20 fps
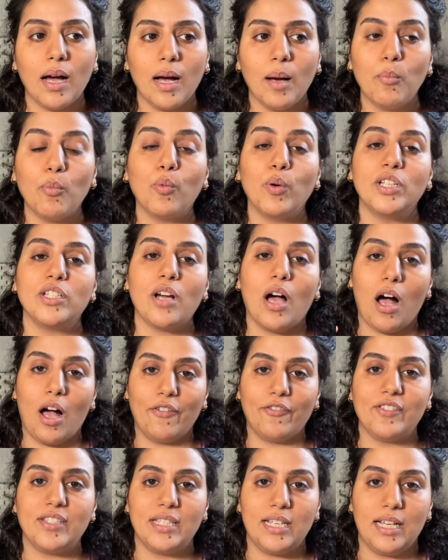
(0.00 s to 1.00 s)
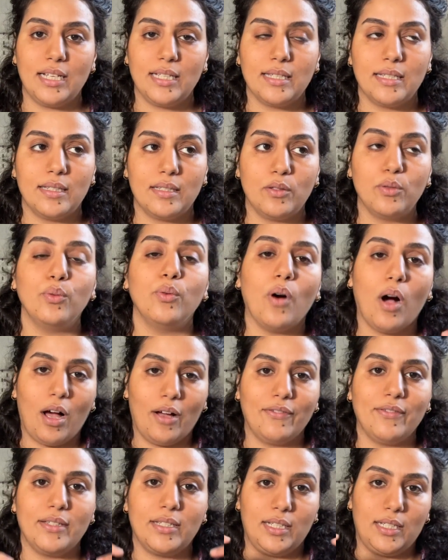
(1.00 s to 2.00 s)
with offsets, 2
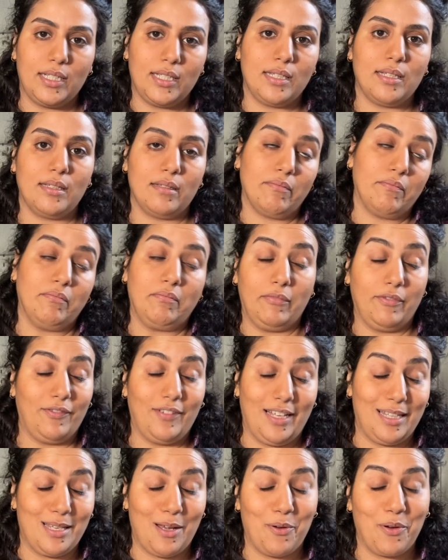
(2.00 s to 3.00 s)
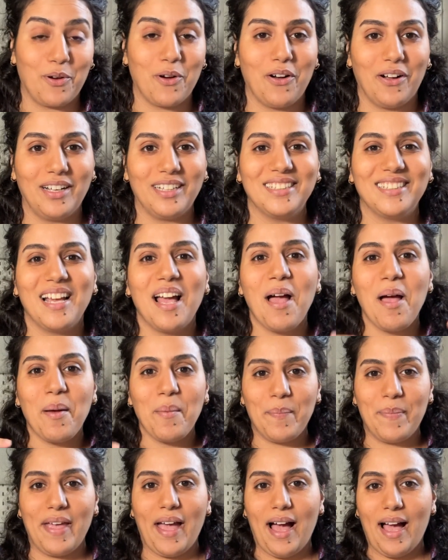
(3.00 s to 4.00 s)
offsets, if that's how you call it,
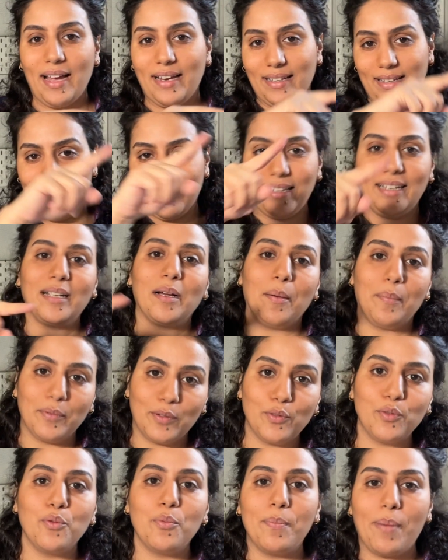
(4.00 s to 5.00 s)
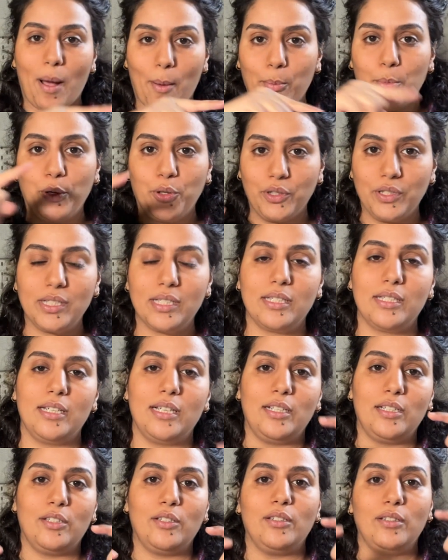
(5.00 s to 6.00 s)
behind it, like 2 bubbles
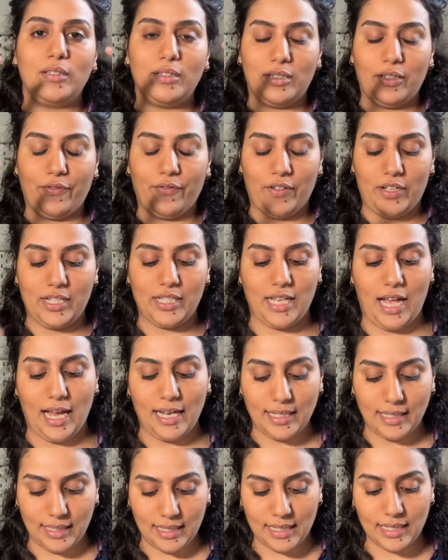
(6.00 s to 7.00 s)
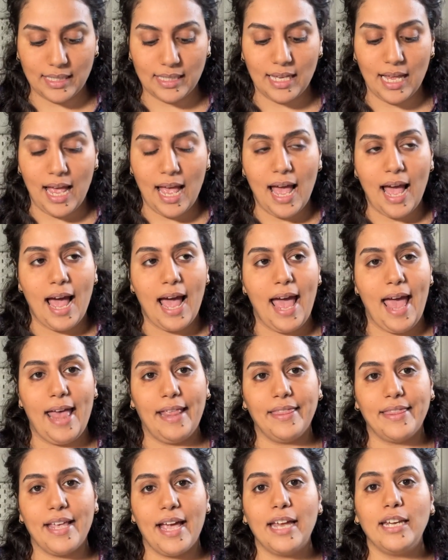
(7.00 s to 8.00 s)
in different sizes,
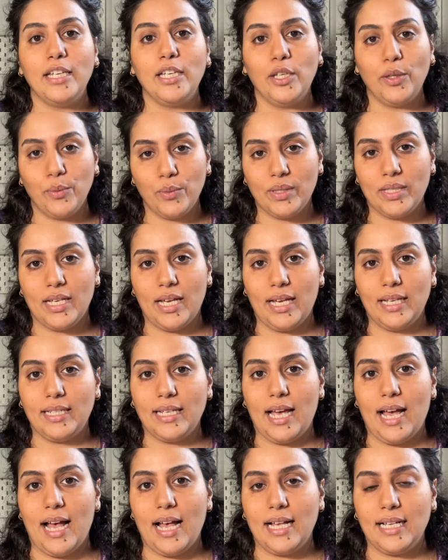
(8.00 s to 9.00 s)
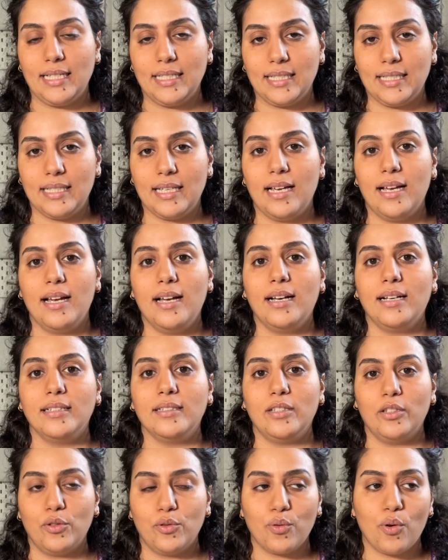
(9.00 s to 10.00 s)
and then use it as
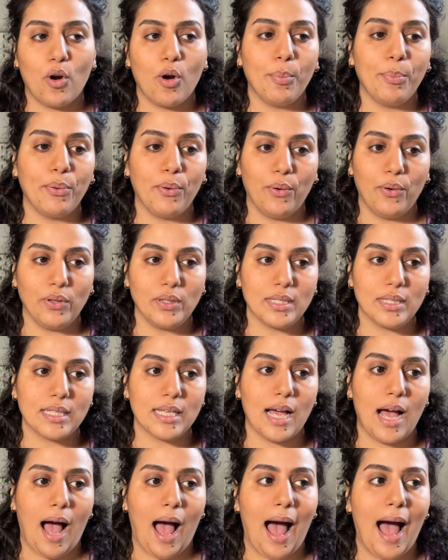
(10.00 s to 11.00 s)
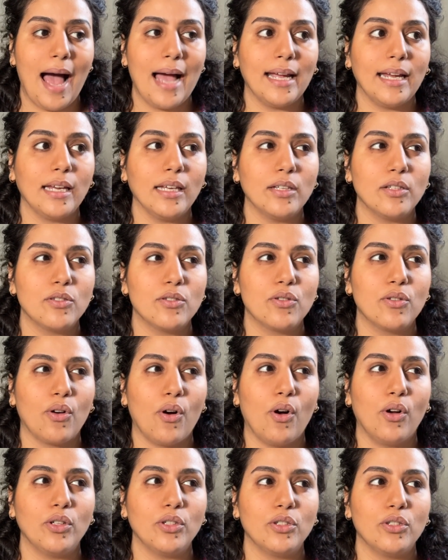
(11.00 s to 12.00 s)
the drawer pulls. I
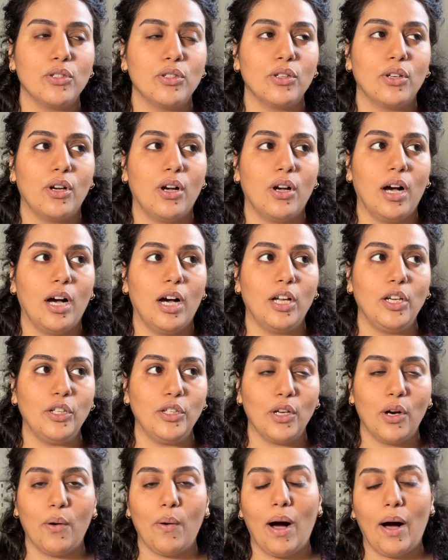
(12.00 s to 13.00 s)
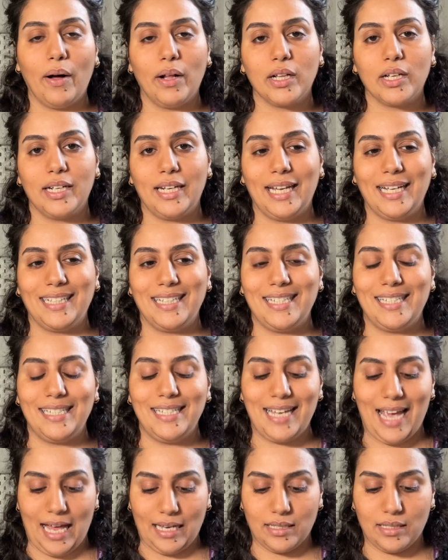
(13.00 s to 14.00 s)
don't know how I'll connect it
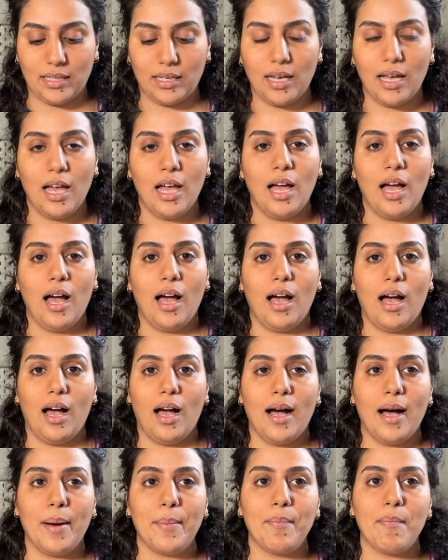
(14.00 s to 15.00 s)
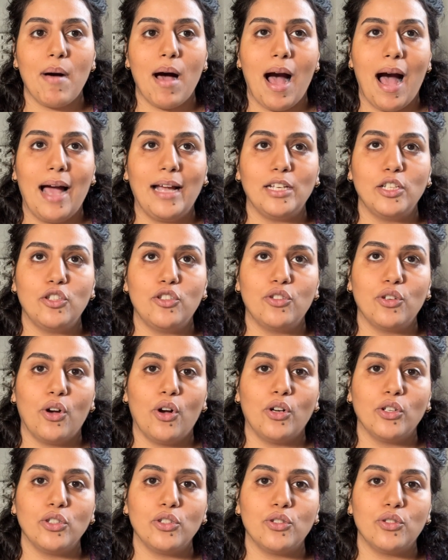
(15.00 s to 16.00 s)
yet.
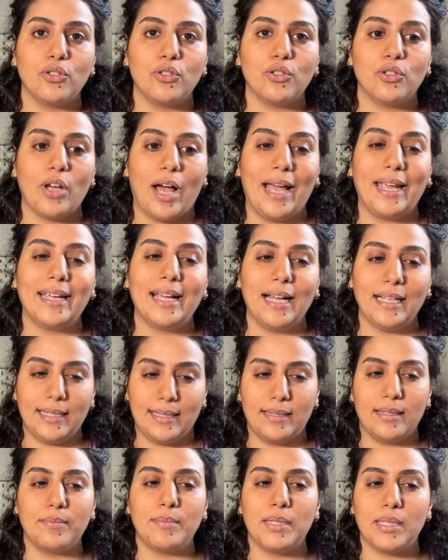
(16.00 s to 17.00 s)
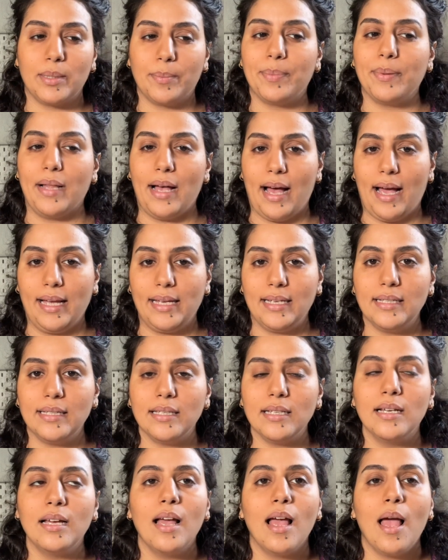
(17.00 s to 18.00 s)
I got some
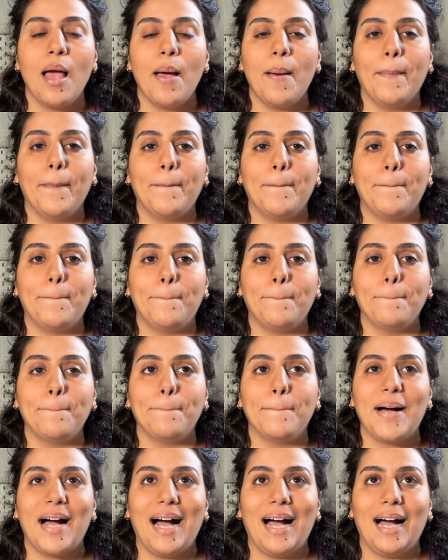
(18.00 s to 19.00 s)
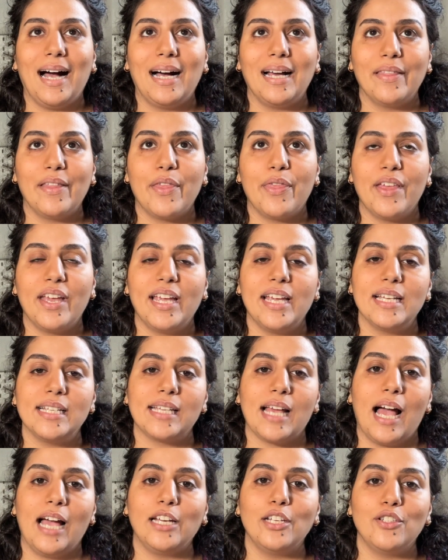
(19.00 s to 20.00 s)
supplies. The thing
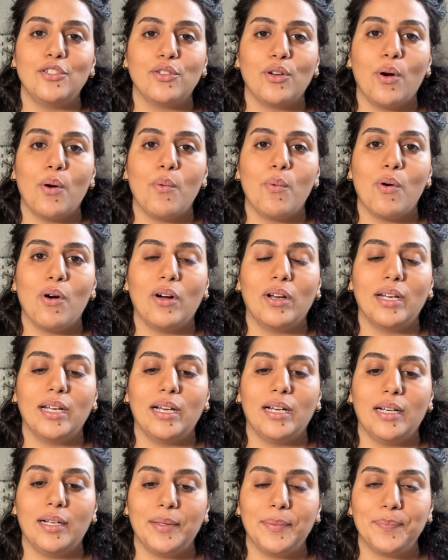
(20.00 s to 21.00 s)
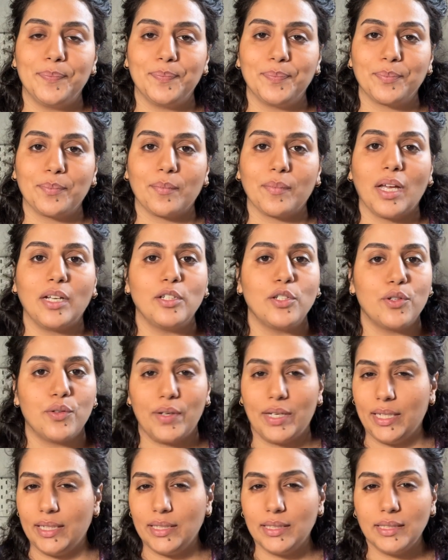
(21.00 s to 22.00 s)
is, I don't want to
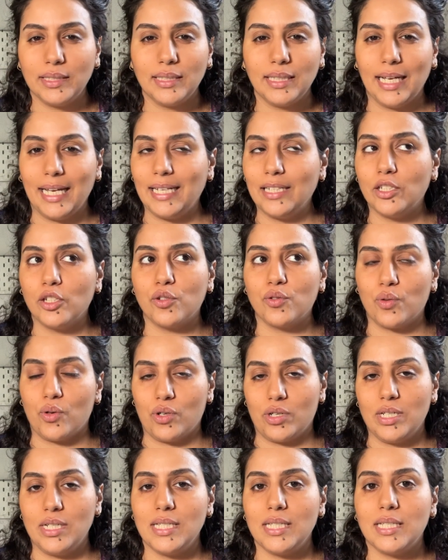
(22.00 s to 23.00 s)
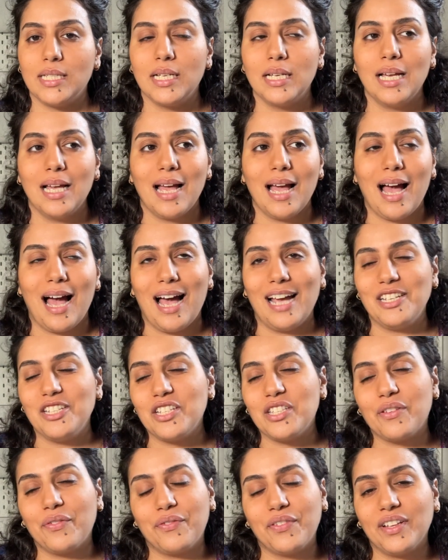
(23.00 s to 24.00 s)
drill in the drawers. I
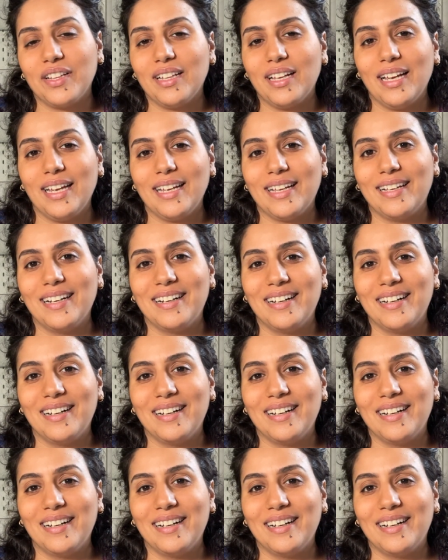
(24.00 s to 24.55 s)
just feel like